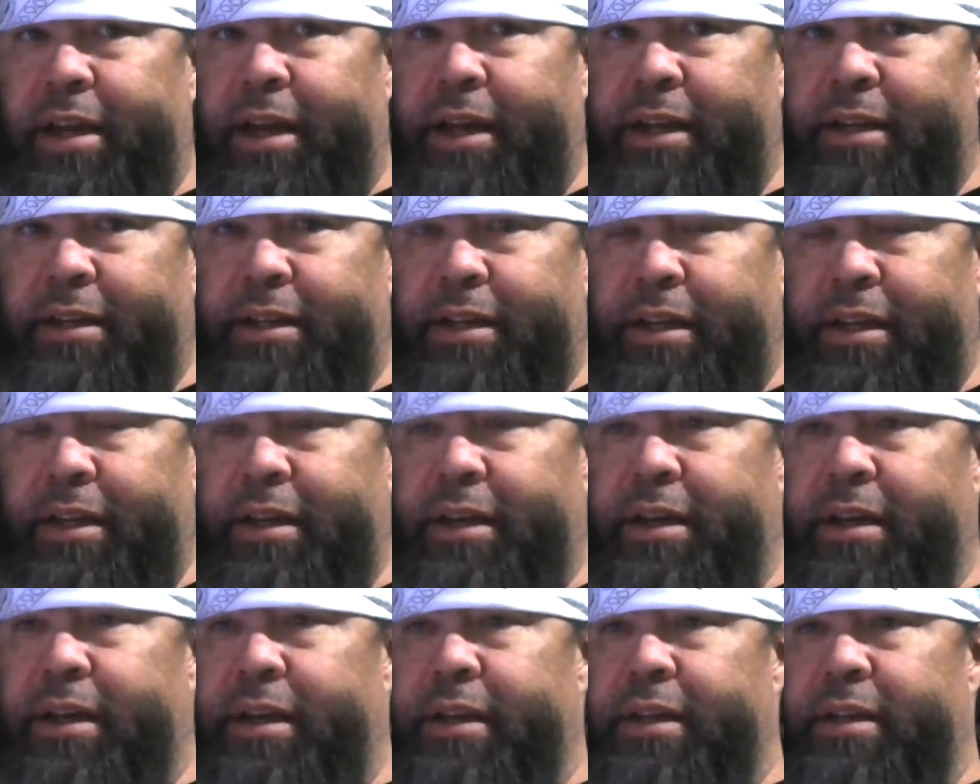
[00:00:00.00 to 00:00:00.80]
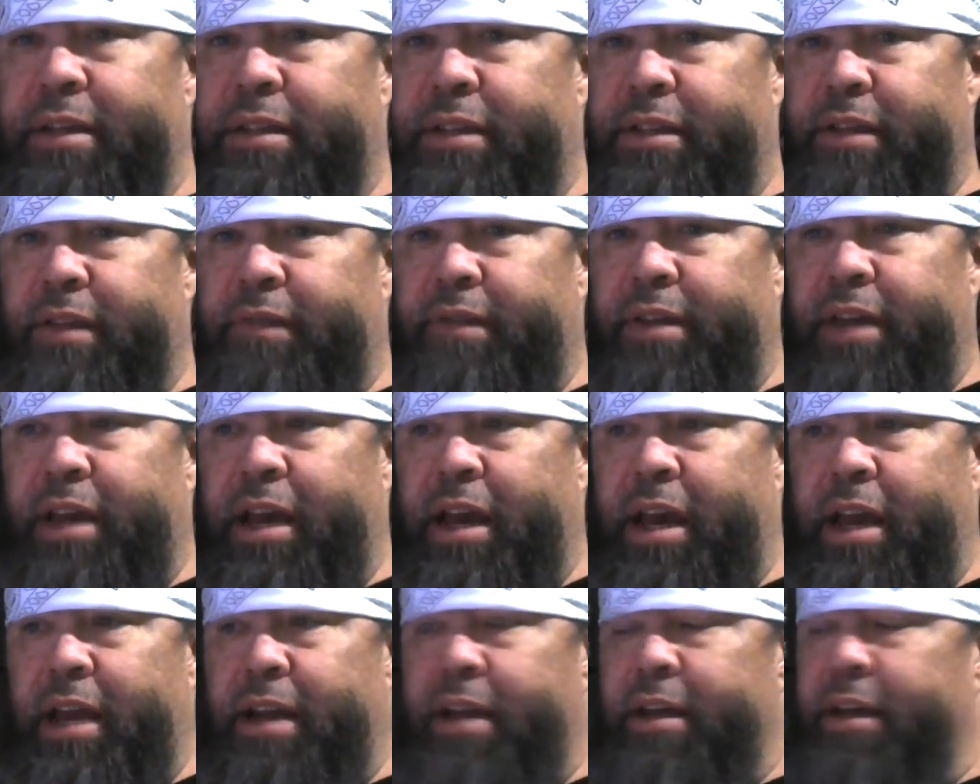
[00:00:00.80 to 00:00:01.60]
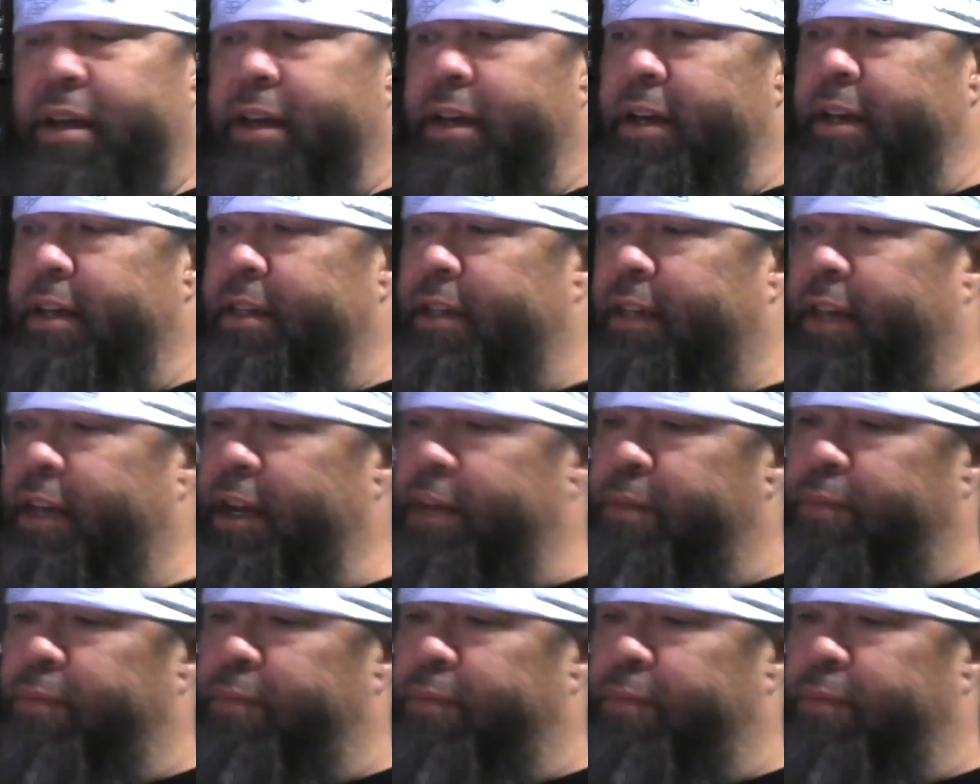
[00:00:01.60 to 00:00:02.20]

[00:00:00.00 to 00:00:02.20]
1978. His kid